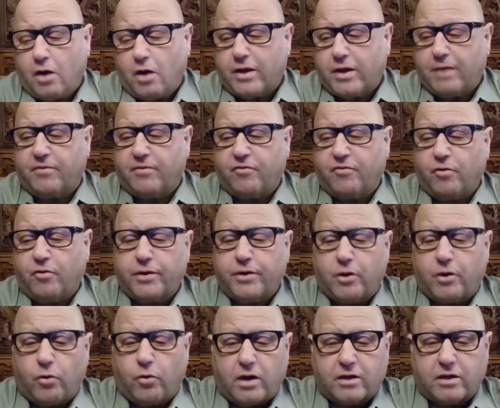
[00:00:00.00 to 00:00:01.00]
Okay, before
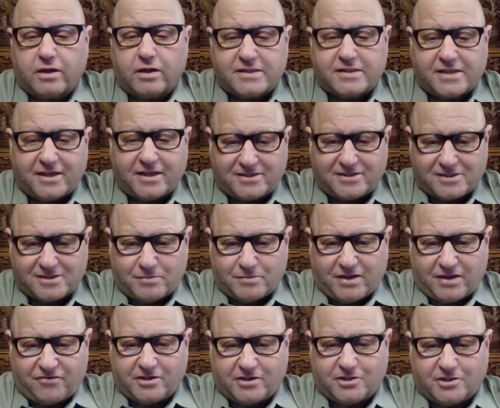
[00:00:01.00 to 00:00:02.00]
we go on, let's get
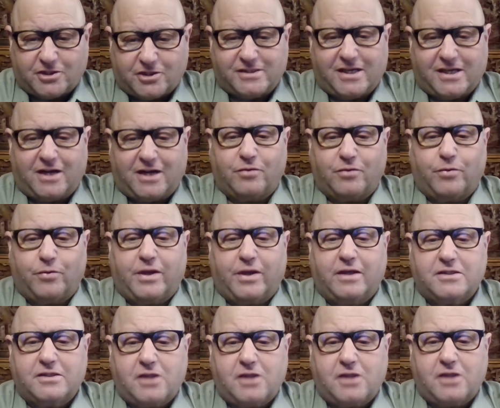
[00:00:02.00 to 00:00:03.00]
some definitions out of the way.
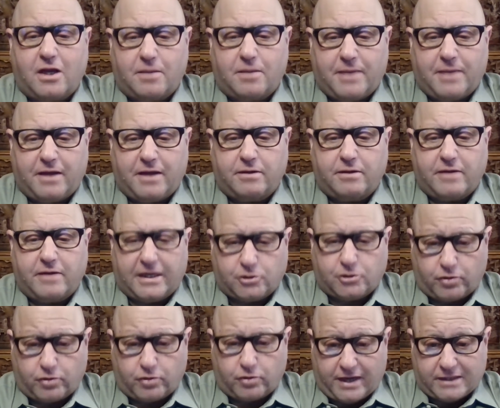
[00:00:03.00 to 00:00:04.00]
Let's talk about
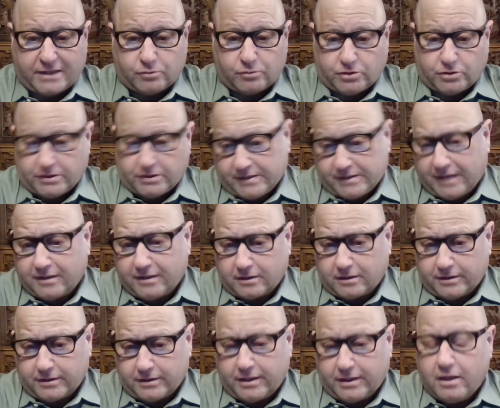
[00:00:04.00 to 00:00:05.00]
natural gas, which is
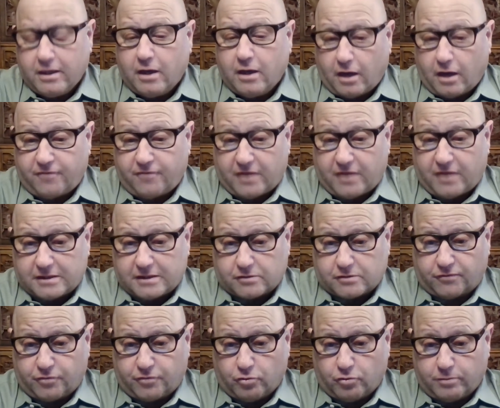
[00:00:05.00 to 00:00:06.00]
technically a
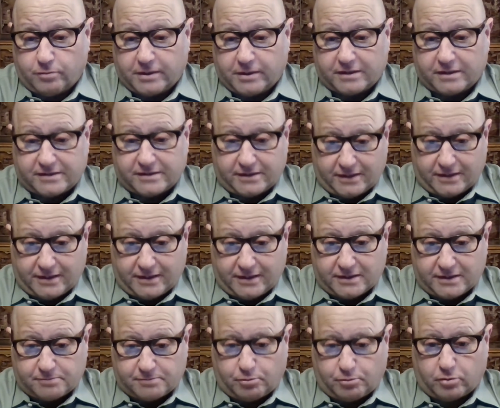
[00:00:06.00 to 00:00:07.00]
fossil fuel because it,
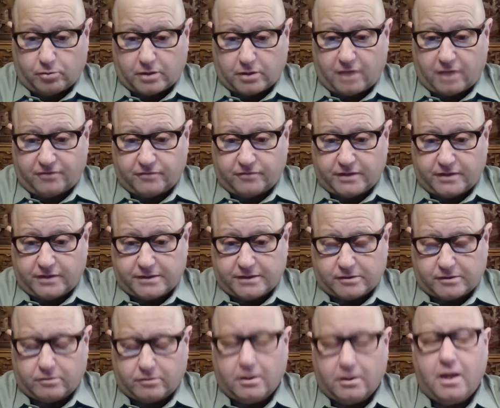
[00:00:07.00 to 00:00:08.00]
it is pulled off of
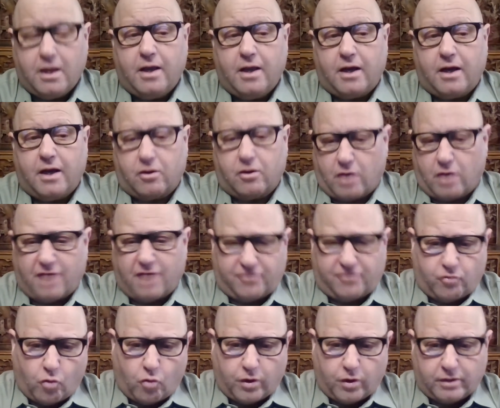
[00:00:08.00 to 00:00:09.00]
diesel or off
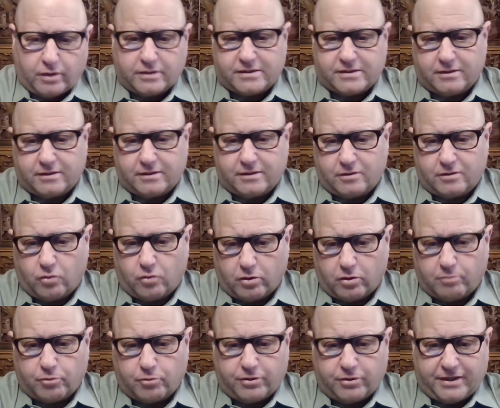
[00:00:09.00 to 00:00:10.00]
of oil. It's an
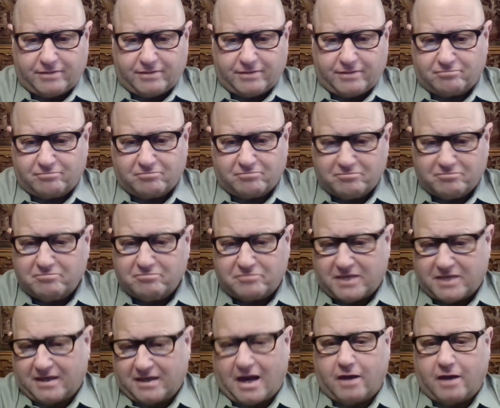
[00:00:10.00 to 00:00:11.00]
oil burning
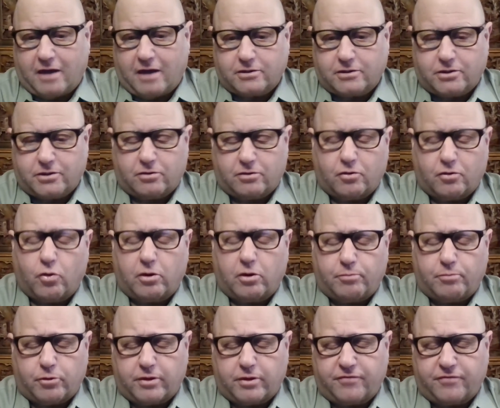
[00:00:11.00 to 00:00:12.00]
technology or
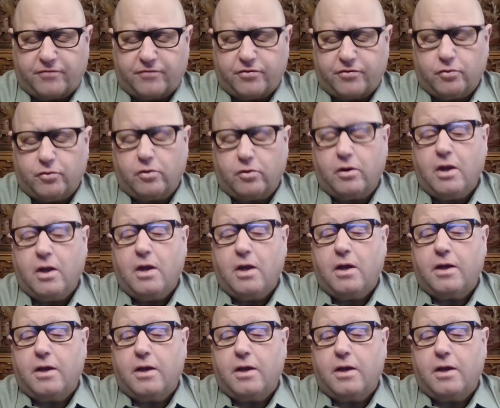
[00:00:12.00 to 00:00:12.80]
oil burning fuel.